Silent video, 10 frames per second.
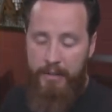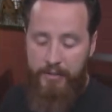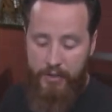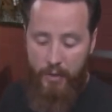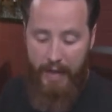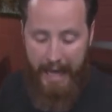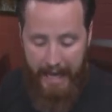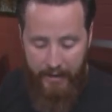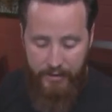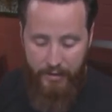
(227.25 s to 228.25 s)
So
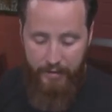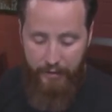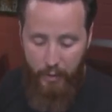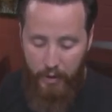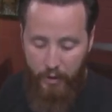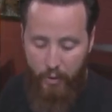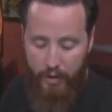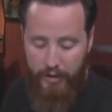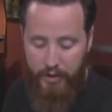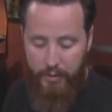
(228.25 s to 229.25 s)
answer the fool
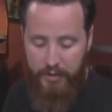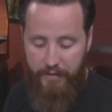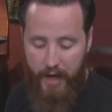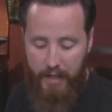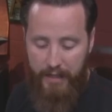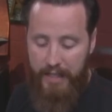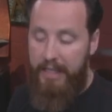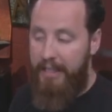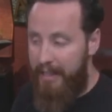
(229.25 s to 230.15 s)
according to his folly,